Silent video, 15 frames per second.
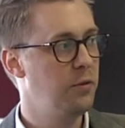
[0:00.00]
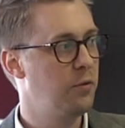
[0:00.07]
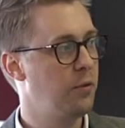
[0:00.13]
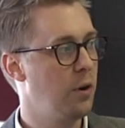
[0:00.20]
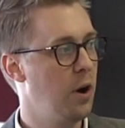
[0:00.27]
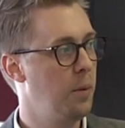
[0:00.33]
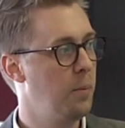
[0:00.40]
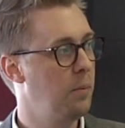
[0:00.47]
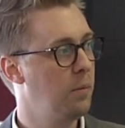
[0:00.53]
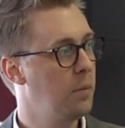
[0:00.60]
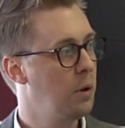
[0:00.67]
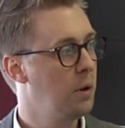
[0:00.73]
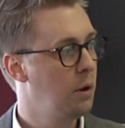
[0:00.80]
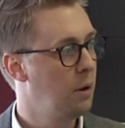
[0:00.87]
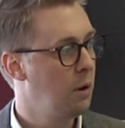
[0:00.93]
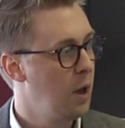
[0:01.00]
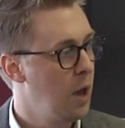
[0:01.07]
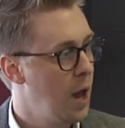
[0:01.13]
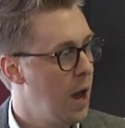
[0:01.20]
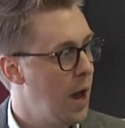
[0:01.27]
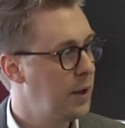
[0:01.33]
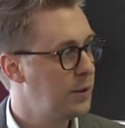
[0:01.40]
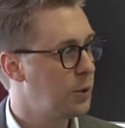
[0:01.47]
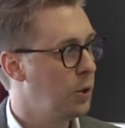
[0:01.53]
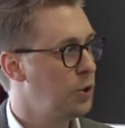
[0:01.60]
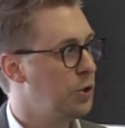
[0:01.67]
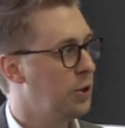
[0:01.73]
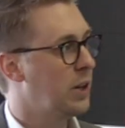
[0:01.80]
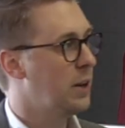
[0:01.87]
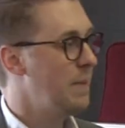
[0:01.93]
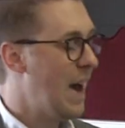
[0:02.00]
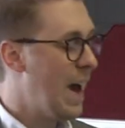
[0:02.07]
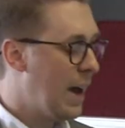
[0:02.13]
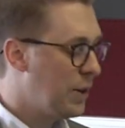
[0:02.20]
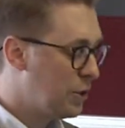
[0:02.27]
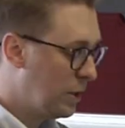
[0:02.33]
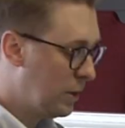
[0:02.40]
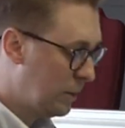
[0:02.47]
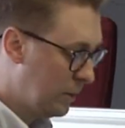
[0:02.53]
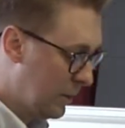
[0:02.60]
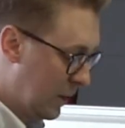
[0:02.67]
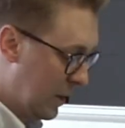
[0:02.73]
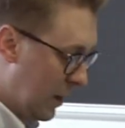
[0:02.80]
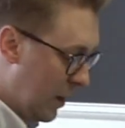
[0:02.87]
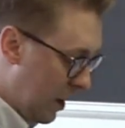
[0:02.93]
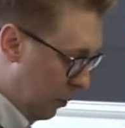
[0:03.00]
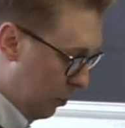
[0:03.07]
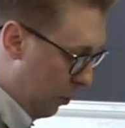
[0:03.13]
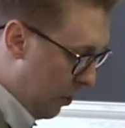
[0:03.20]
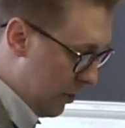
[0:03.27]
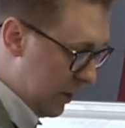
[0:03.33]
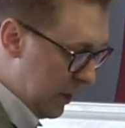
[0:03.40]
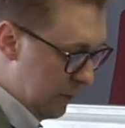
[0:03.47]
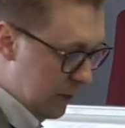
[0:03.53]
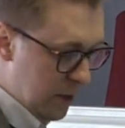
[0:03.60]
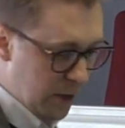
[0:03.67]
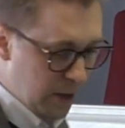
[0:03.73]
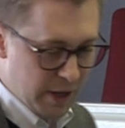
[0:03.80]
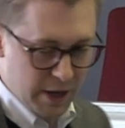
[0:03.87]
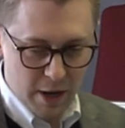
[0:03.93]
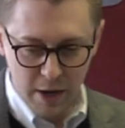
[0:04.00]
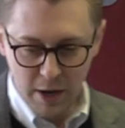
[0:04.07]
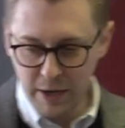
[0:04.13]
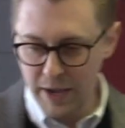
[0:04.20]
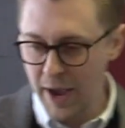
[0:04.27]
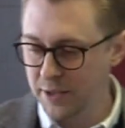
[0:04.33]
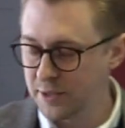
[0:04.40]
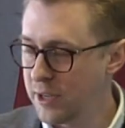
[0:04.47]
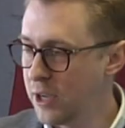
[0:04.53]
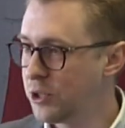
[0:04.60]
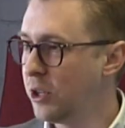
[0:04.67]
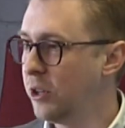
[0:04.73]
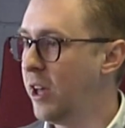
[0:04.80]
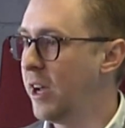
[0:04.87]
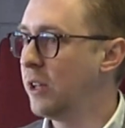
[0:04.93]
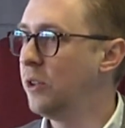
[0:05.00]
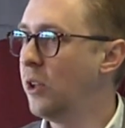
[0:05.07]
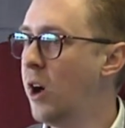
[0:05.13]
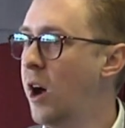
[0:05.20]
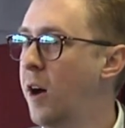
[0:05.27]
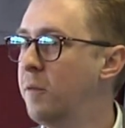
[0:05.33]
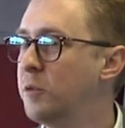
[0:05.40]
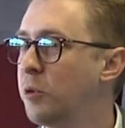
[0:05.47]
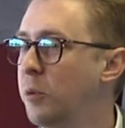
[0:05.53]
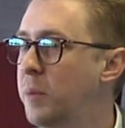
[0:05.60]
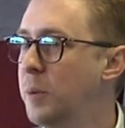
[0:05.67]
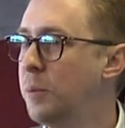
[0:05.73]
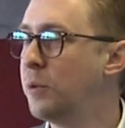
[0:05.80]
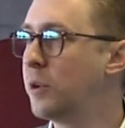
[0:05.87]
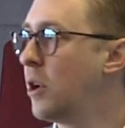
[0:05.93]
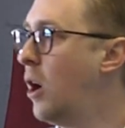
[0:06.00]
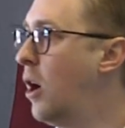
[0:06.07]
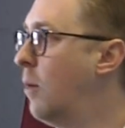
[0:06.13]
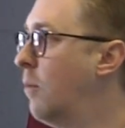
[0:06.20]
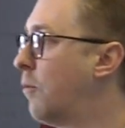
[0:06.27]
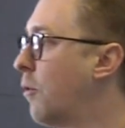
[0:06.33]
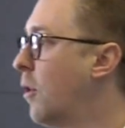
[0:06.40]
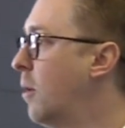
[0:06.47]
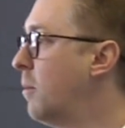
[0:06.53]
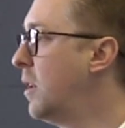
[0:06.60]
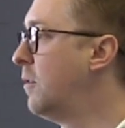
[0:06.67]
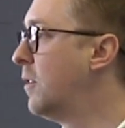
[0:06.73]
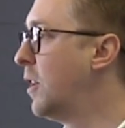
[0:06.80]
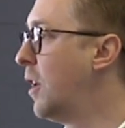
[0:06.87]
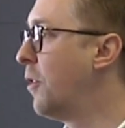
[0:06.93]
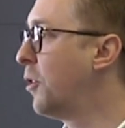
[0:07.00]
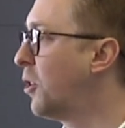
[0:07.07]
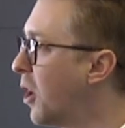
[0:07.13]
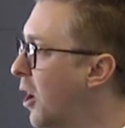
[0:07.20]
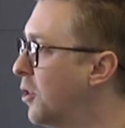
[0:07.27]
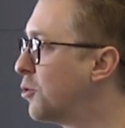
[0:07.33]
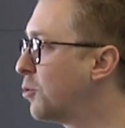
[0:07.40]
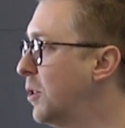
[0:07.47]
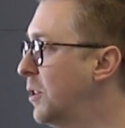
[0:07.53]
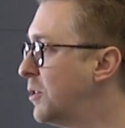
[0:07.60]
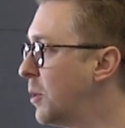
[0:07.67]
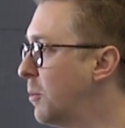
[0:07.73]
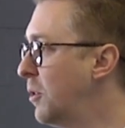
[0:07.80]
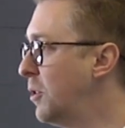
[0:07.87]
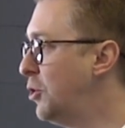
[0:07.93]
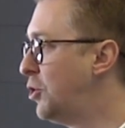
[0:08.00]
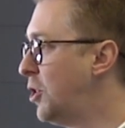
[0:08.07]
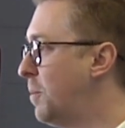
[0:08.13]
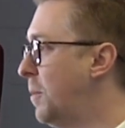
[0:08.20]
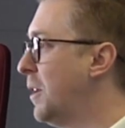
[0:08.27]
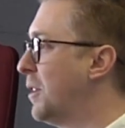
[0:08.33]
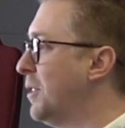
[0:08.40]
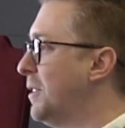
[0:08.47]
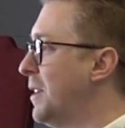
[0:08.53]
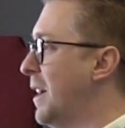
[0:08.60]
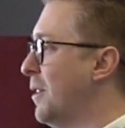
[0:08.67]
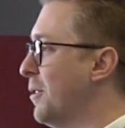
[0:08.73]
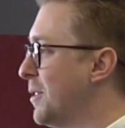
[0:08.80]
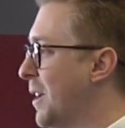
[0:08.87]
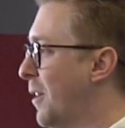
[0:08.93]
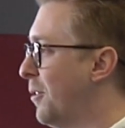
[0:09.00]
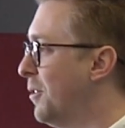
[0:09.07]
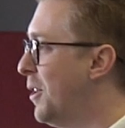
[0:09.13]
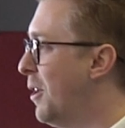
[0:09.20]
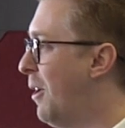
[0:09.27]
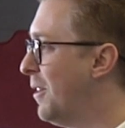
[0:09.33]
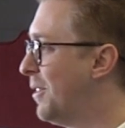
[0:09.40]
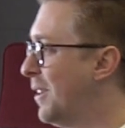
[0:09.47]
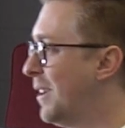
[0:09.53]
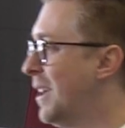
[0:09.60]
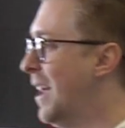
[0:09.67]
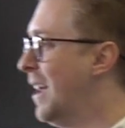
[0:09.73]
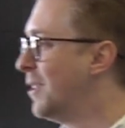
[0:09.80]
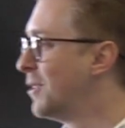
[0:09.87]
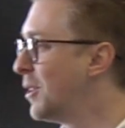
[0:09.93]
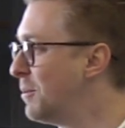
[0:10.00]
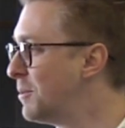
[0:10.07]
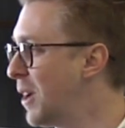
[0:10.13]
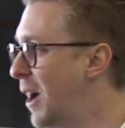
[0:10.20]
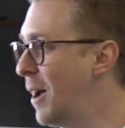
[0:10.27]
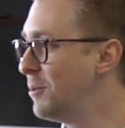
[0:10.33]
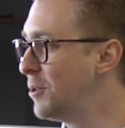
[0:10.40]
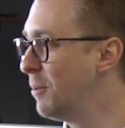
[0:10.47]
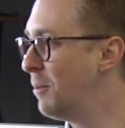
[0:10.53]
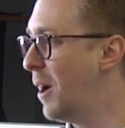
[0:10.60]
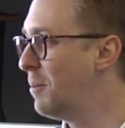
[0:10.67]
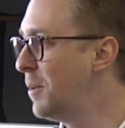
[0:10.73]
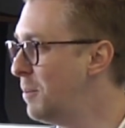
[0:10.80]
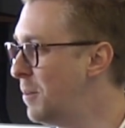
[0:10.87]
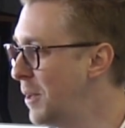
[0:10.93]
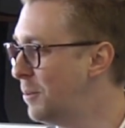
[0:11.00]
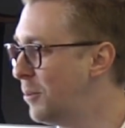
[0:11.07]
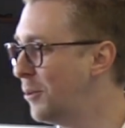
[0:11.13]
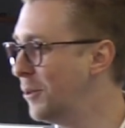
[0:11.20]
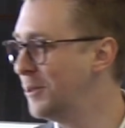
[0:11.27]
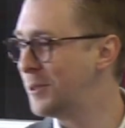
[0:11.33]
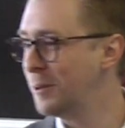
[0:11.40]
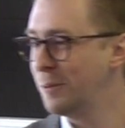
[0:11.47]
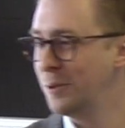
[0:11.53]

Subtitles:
from. And so as you can imagine, with even like a gas station like Love's where people come from even other countries, some of these shipping containers, I don't know, I think sometimes there might be people in some of